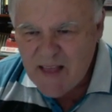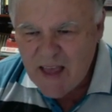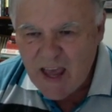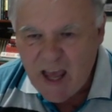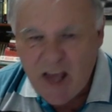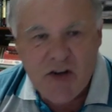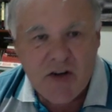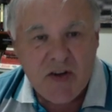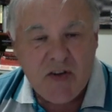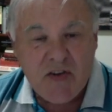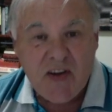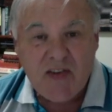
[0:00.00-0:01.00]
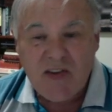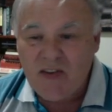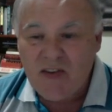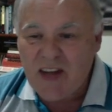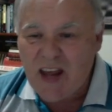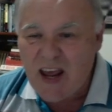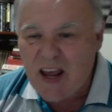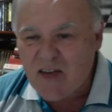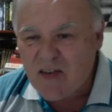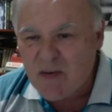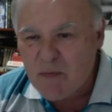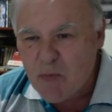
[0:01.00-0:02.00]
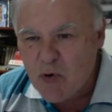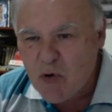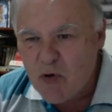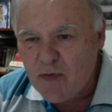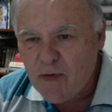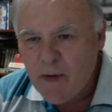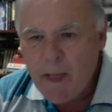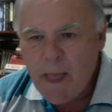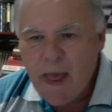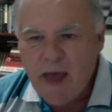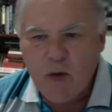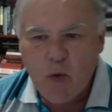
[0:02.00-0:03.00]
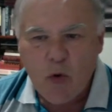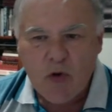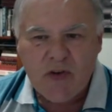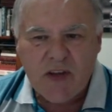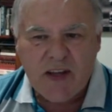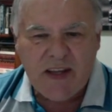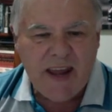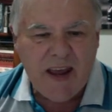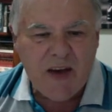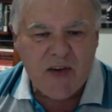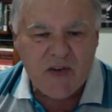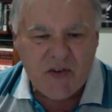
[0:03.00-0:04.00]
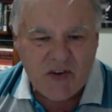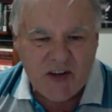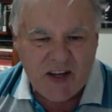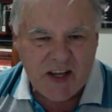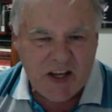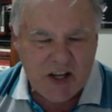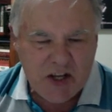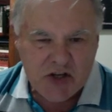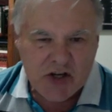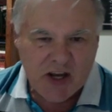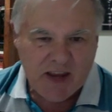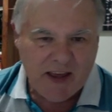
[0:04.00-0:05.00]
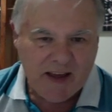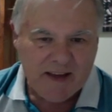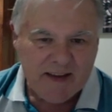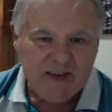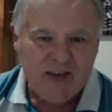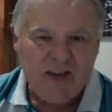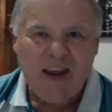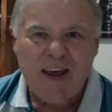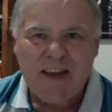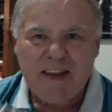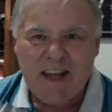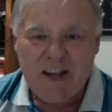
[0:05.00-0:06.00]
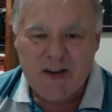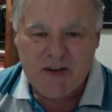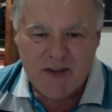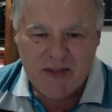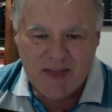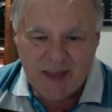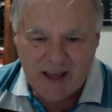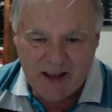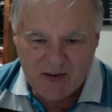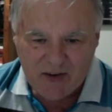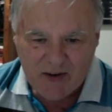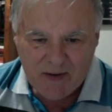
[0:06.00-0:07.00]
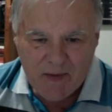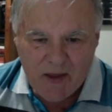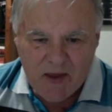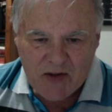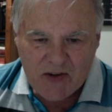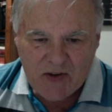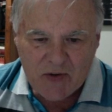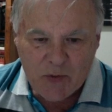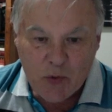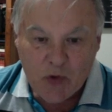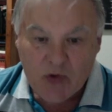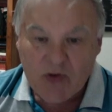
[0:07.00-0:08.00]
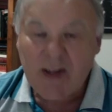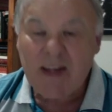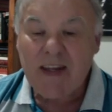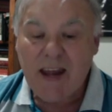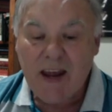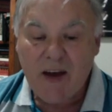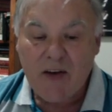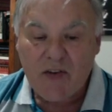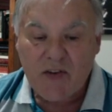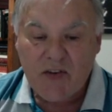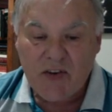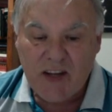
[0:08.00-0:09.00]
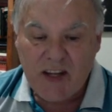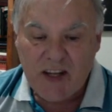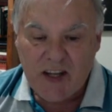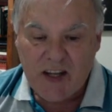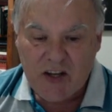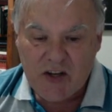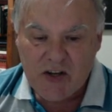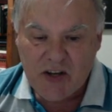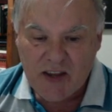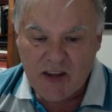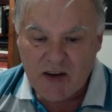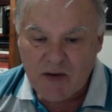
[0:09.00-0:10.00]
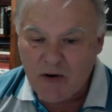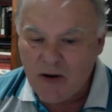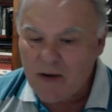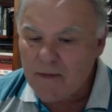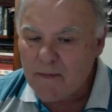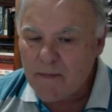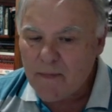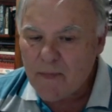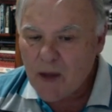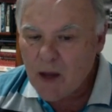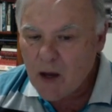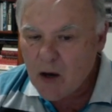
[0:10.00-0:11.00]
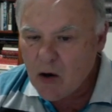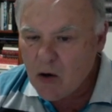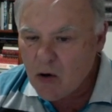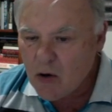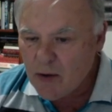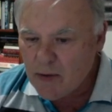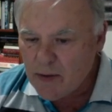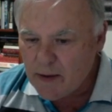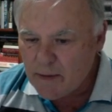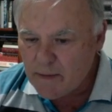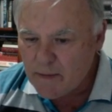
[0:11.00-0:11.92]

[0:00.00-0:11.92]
Engine says it's an excellent move, and the rooks can now see each other. This is how the engine thinks. It says the rooks can now see each other, right? All right then.